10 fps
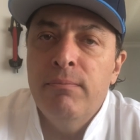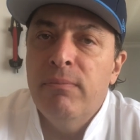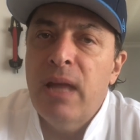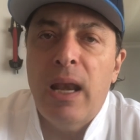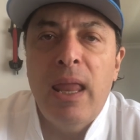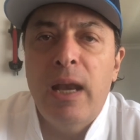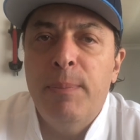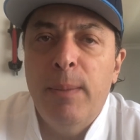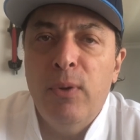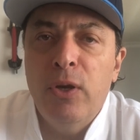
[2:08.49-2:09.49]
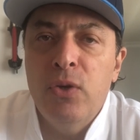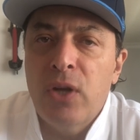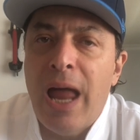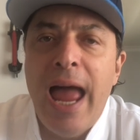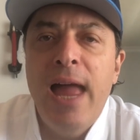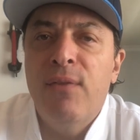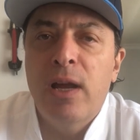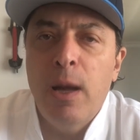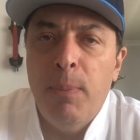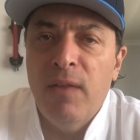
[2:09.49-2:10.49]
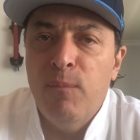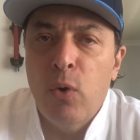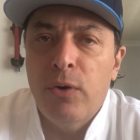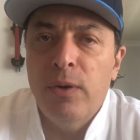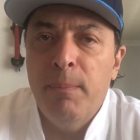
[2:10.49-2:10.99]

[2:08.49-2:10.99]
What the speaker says: Not a lot of people use it. I have a couple of mortar